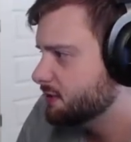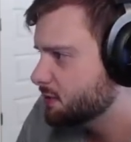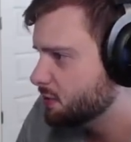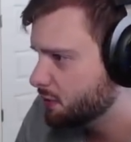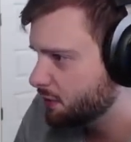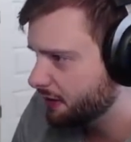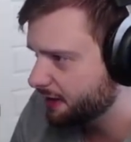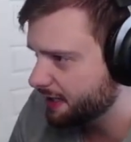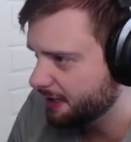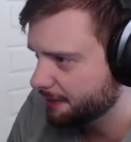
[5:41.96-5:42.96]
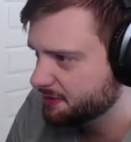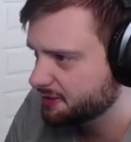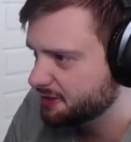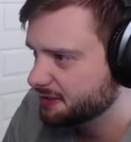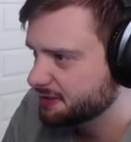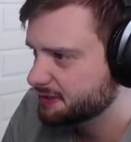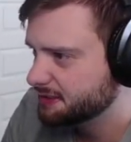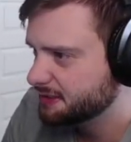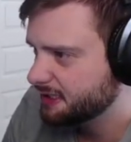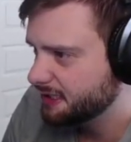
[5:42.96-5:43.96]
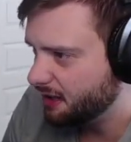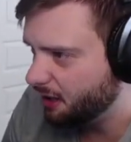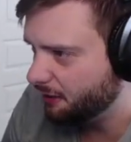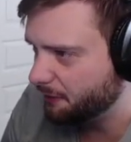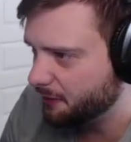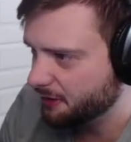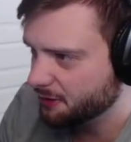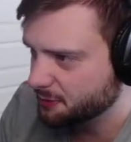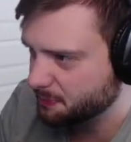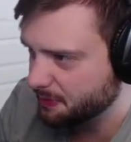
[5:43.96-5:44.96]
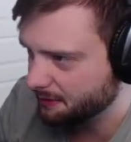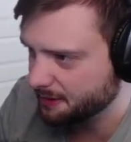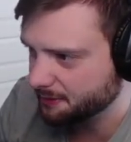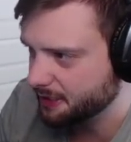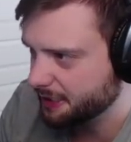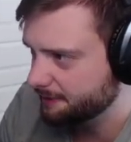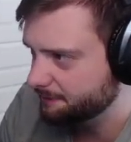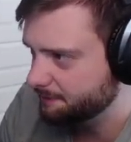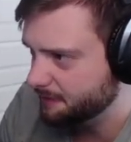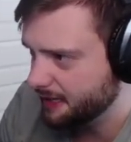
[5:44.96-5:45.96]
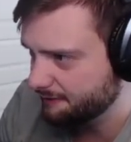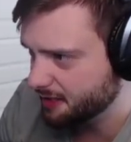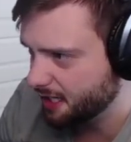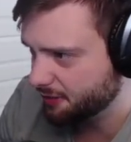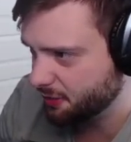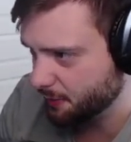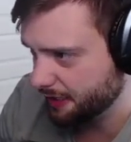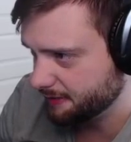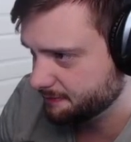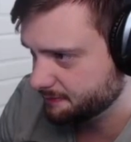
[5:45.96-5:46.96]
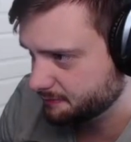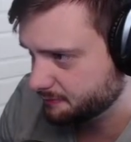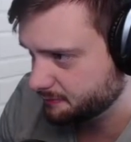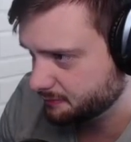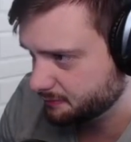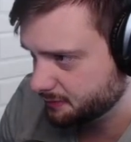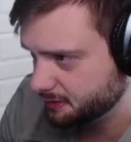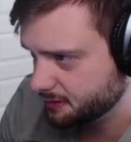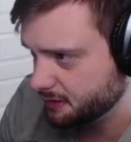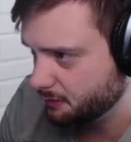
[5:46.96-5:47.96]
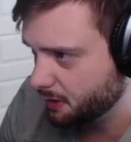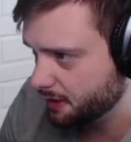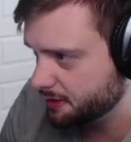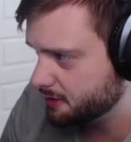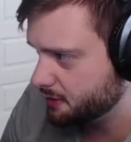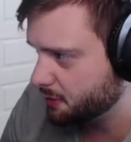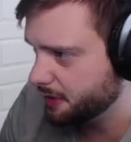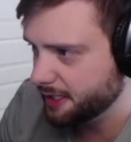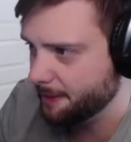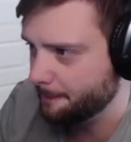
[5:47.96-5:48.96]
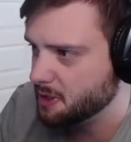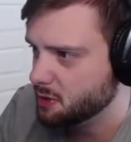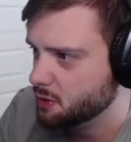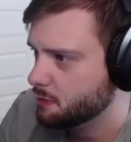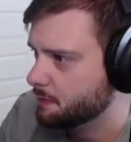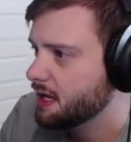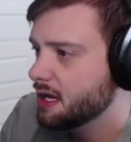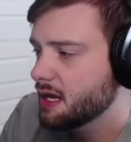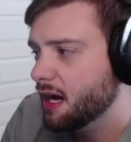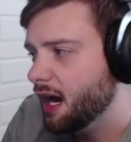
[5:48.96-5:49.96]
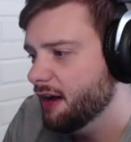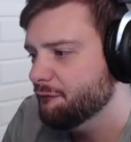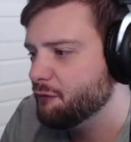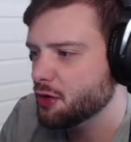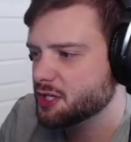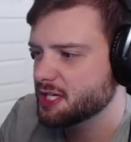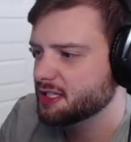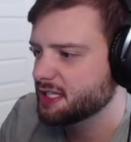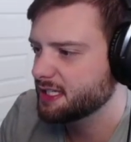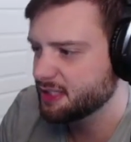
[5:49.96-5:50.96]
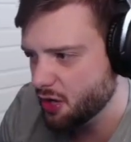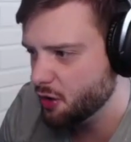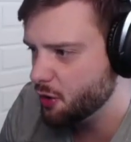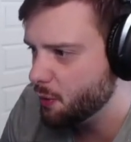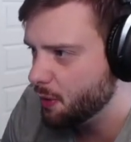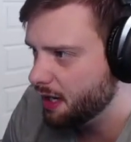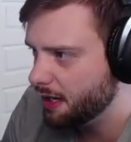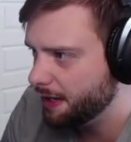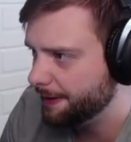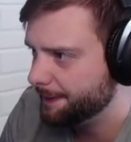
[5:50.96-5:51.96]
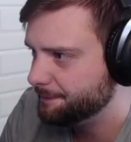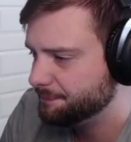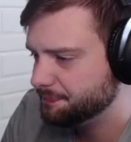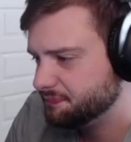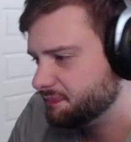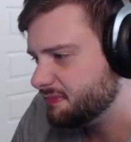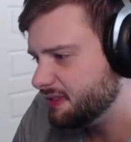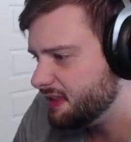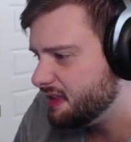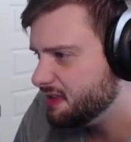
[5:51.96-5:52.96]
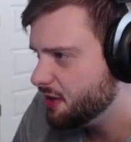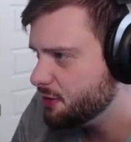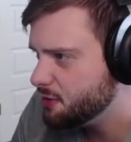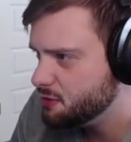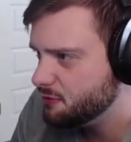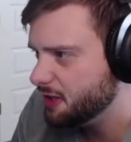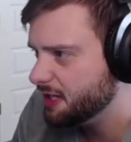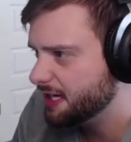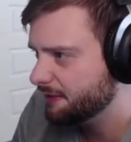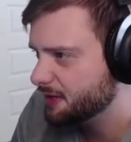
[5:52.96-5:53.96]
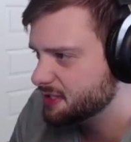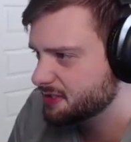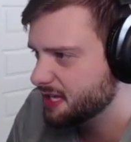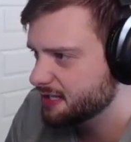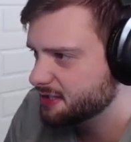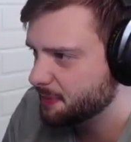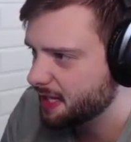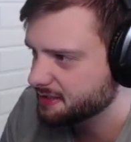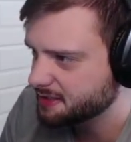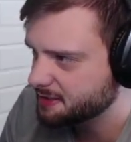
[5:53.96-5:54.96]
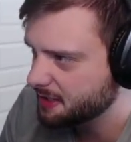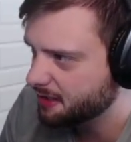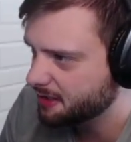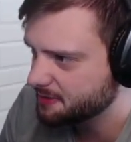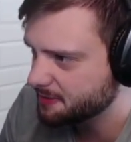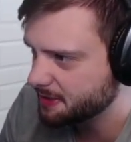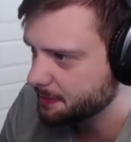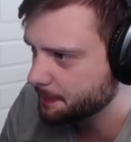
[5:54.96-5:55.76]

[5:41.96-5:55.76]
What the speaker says: Oof, here it comes. All four of those probably will hit. If not, 3. 1, 2, 3, boom. Unfortunately, no flooding, which is kind of surprising, to be honest with you.